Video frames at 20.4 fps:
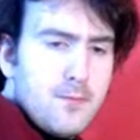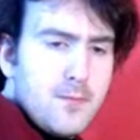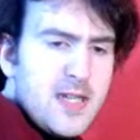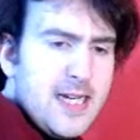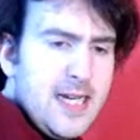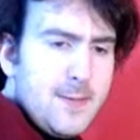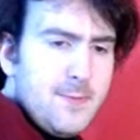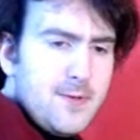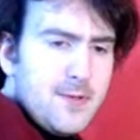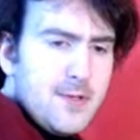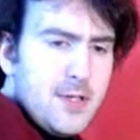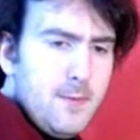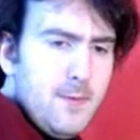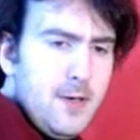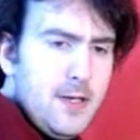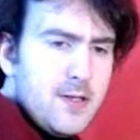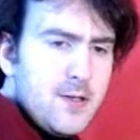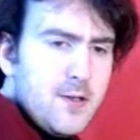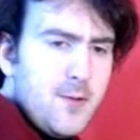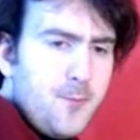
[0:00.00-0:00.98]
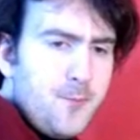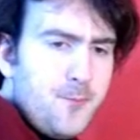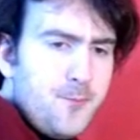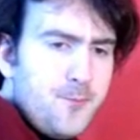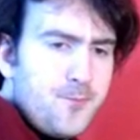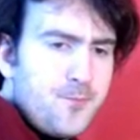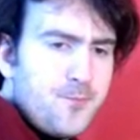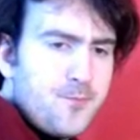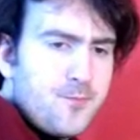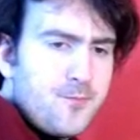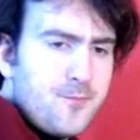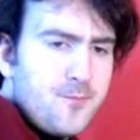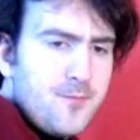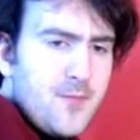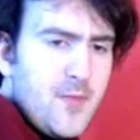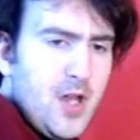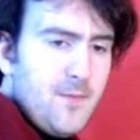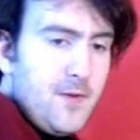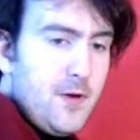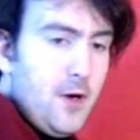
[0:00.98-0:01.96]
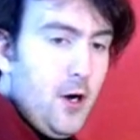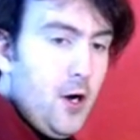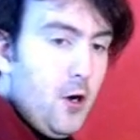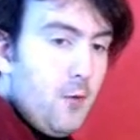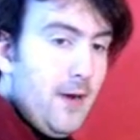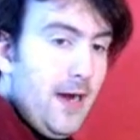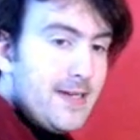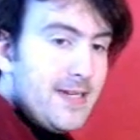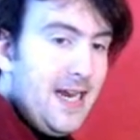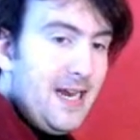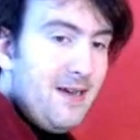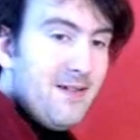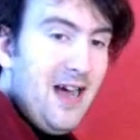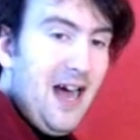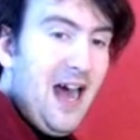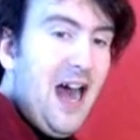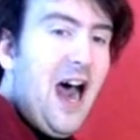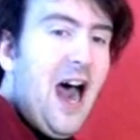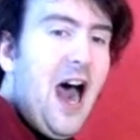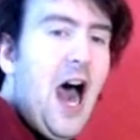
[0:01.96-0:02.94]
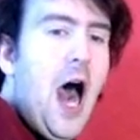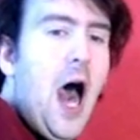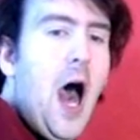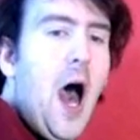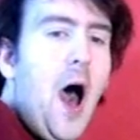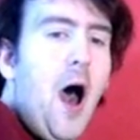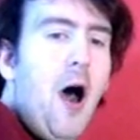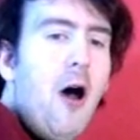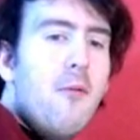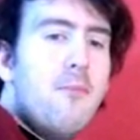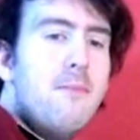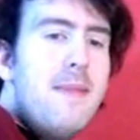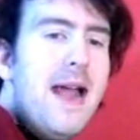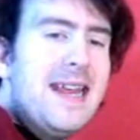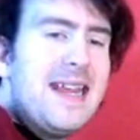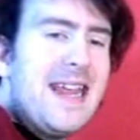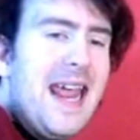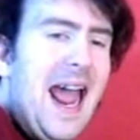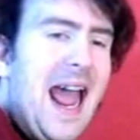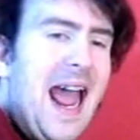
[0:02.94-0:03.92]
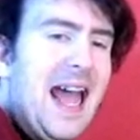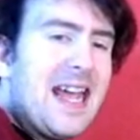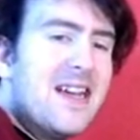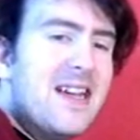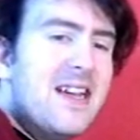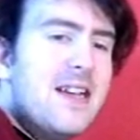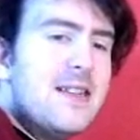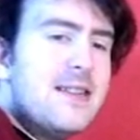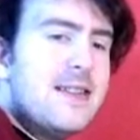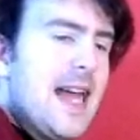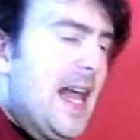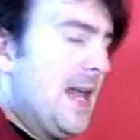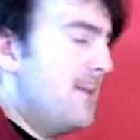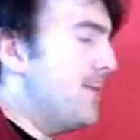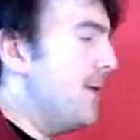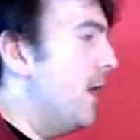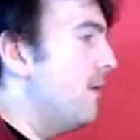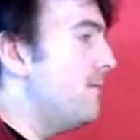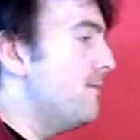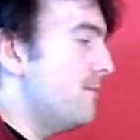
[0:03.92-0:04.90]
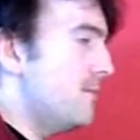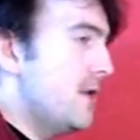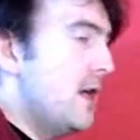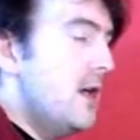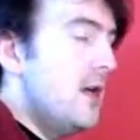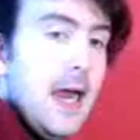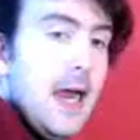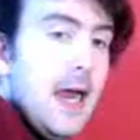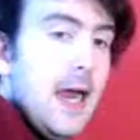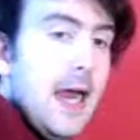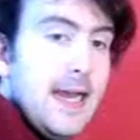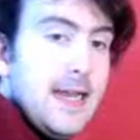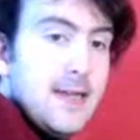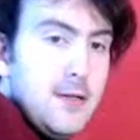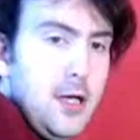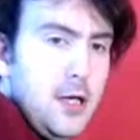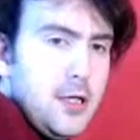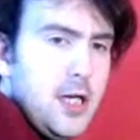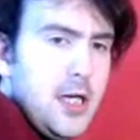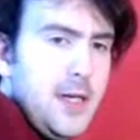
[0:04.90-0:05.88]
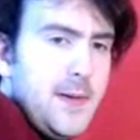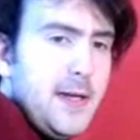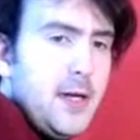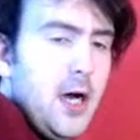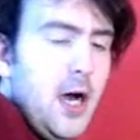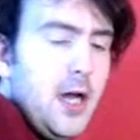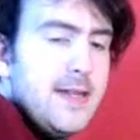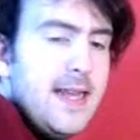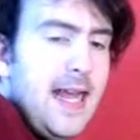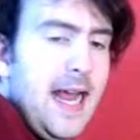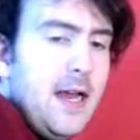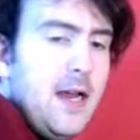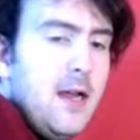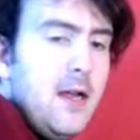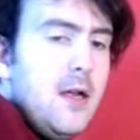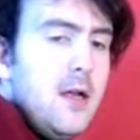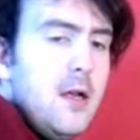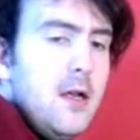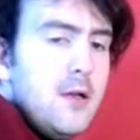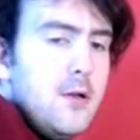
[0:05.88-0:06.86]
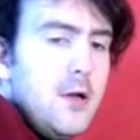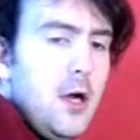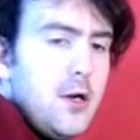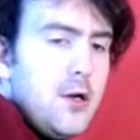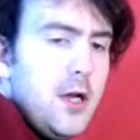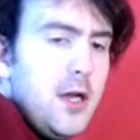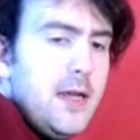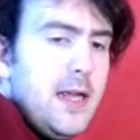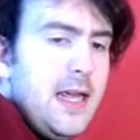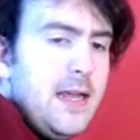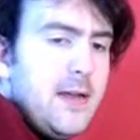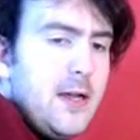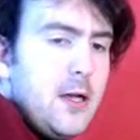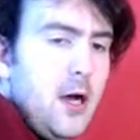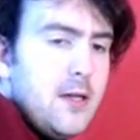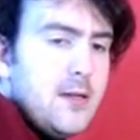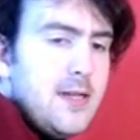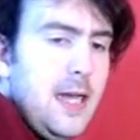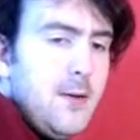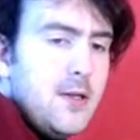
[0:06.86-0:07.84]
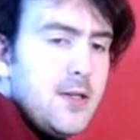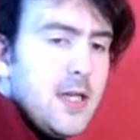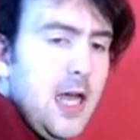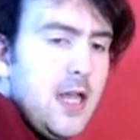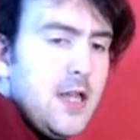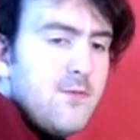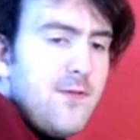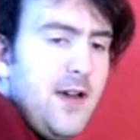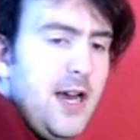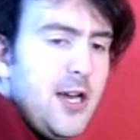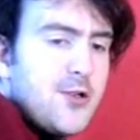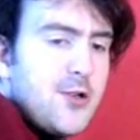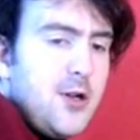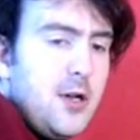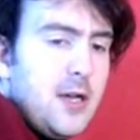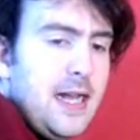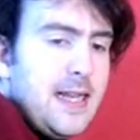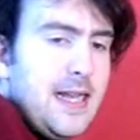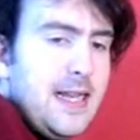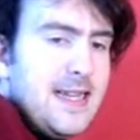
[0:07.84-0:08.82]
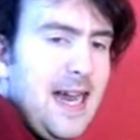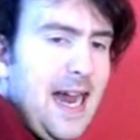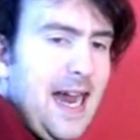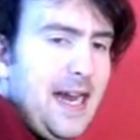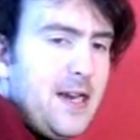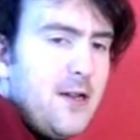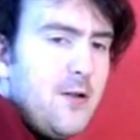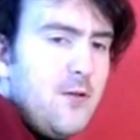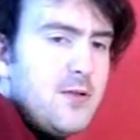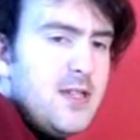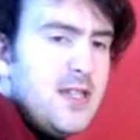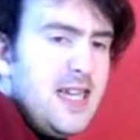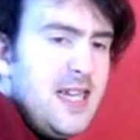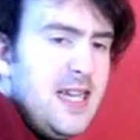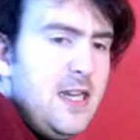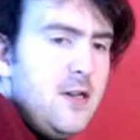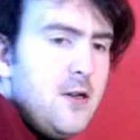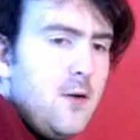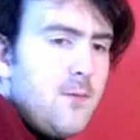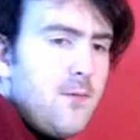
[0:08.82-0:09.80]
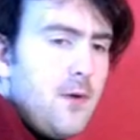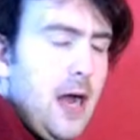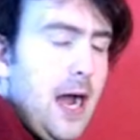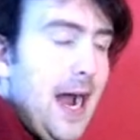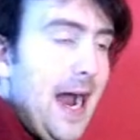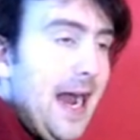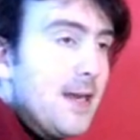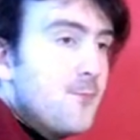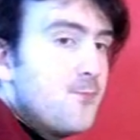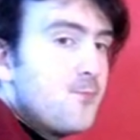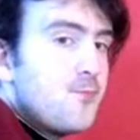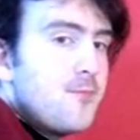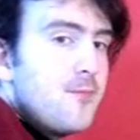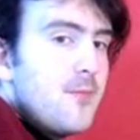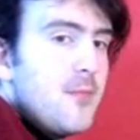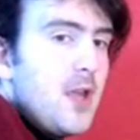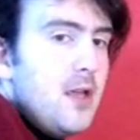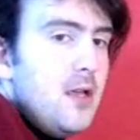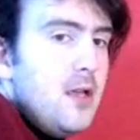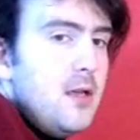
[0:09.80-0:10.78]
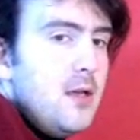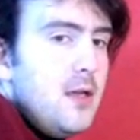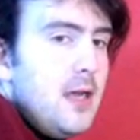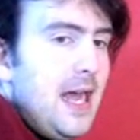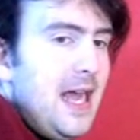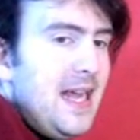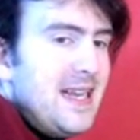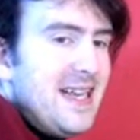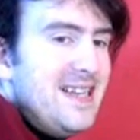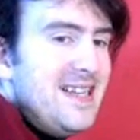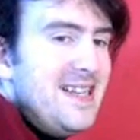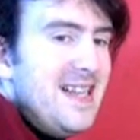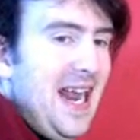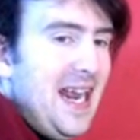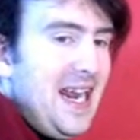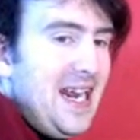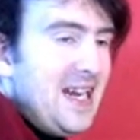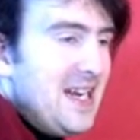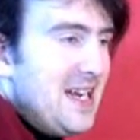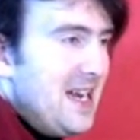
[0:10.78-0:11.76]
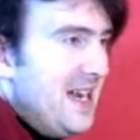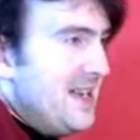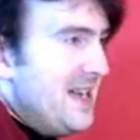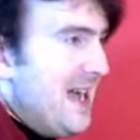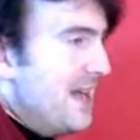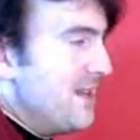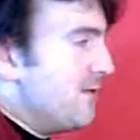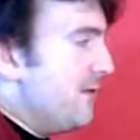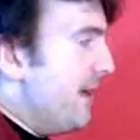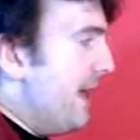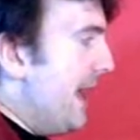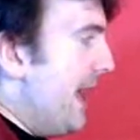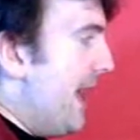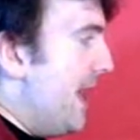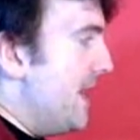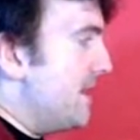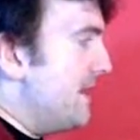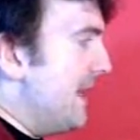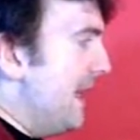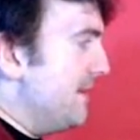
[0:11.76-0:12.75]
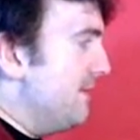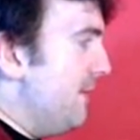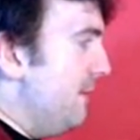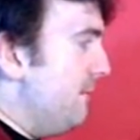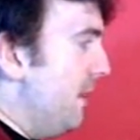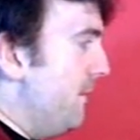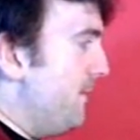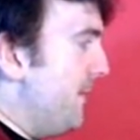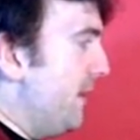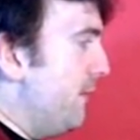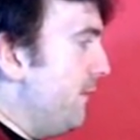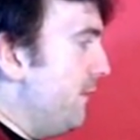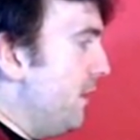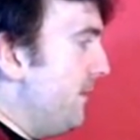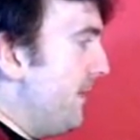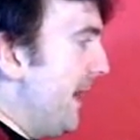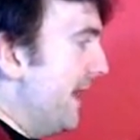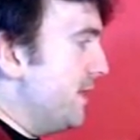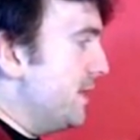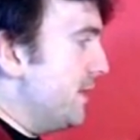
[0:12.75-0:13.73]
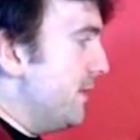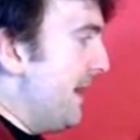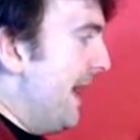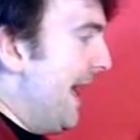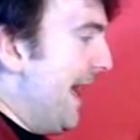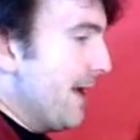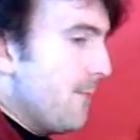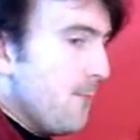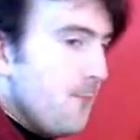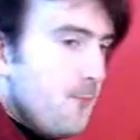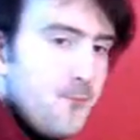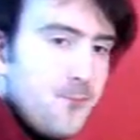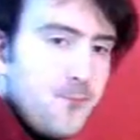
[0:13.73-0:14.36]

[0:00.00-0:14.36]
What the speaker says: it table service? I forgot already. Oh, Mickey, table. It's not good if you got a table service restaurant and a Tangled teacup ride and a lake, and that's what it is. That's not worth being called Adventure Bay.